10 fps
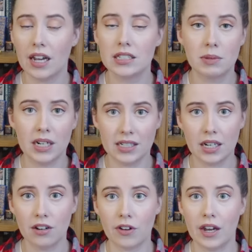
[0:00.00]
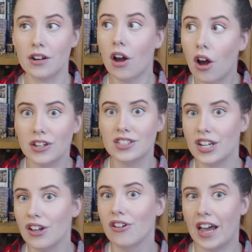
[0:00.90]
has been identified
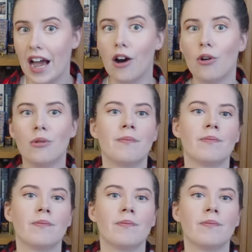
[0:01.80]
until now.